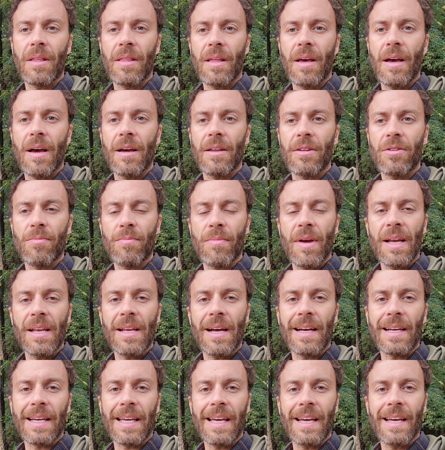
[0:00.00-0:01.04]
that you may
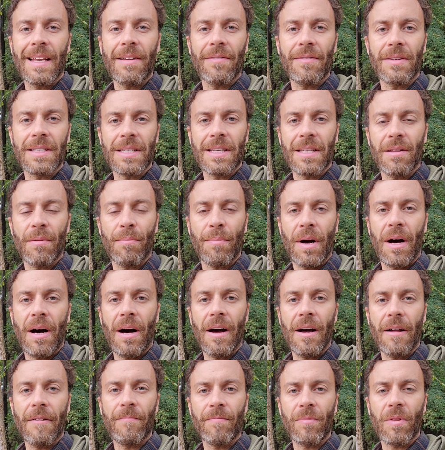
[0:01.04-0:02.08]
not get if it's in the
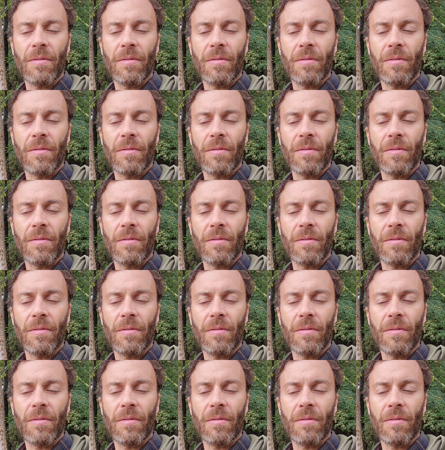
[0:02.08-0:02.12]
pot.